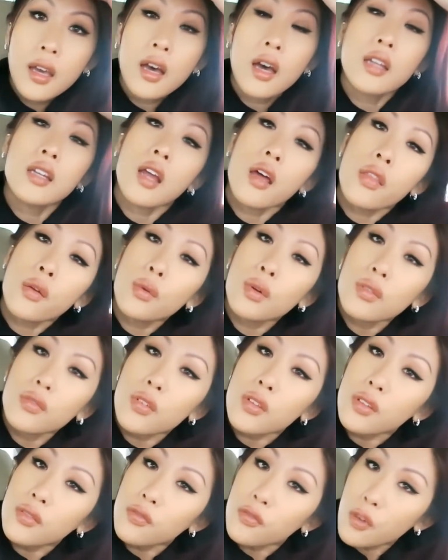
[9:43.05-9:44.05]
another one
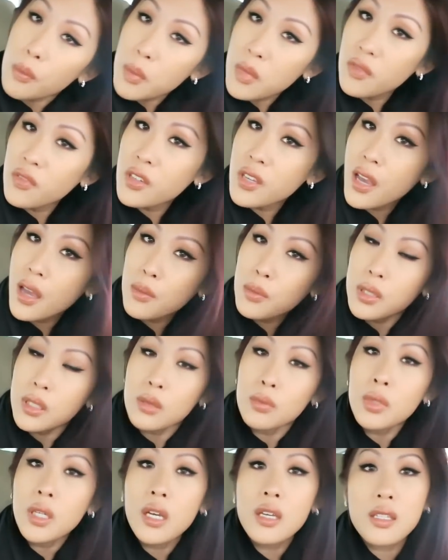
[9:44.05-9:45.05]
for the from the
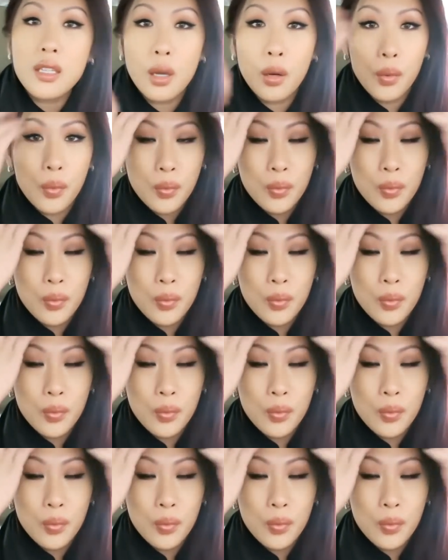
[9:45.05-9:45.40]
VIB because I